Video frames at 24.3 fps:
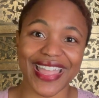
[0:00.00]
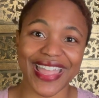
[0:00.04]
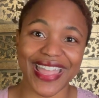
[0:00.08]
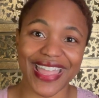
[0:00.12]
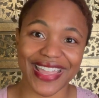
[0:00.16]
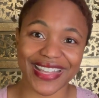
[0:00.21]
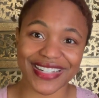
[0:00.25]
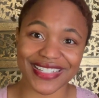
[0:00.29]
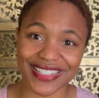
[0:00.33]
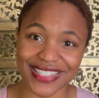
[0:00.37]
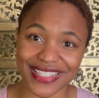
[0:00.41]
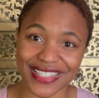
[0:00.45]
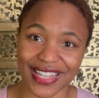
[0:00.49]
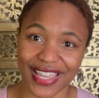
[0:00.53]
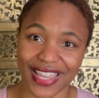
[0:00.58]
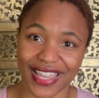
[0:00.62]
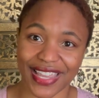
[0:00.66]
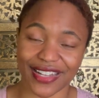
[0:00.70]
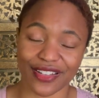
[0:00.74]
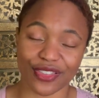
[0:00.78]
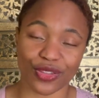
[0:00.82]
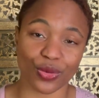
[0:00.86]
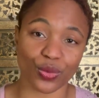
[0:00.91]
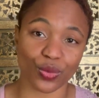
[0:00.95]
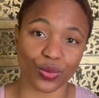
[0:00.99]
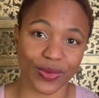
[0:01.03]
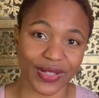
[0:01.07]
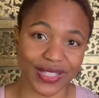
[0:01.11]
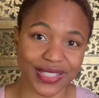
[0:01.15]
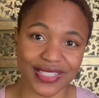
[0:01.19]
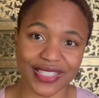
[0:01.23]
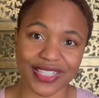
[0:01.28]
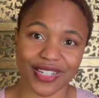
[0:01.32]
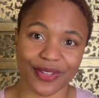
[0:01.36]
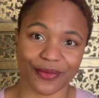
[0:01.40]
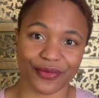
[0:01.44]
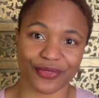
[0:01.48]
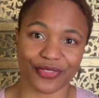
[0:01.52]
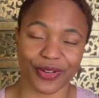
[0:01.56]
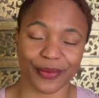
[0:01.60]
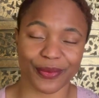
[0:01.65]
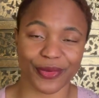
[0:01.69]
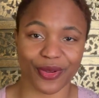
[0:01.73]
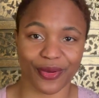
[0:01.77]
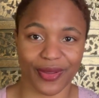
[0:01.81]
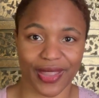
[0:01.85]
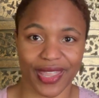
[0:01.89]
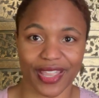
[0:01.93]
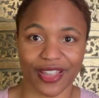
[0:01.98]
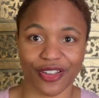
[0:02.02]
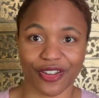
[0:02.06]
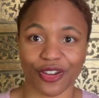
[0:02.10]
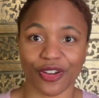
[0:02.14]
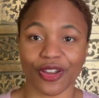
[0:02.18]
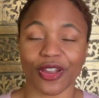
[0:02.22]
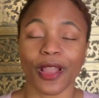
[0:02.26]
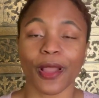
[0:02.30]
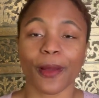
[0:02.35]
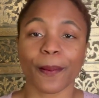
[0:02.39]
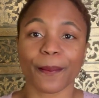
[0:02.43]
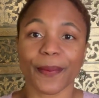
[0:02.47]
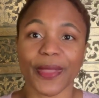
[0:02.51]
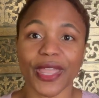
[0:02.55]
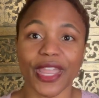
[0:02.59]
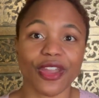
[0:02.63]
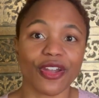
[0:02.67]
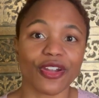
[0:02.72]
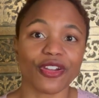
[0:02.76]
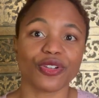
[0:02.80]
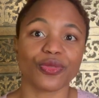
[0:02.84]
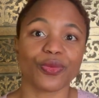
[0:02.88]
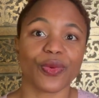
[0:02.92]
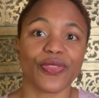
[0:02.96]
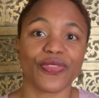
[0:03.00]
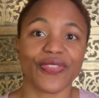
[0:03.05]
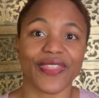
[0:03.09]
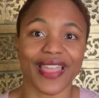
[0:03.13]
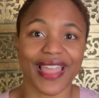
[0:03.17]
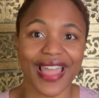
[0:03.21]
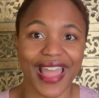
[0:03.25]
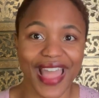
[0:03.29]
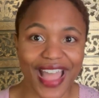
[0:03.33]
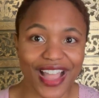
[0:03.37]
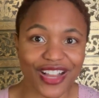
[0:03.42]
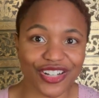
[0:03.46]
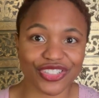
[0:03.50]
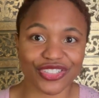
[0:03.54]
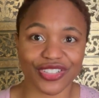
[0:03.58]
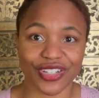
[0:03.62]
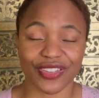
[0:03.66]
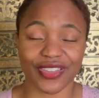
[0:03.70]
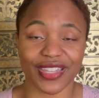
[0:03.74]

insight, the wisdom from your anger paired with the action,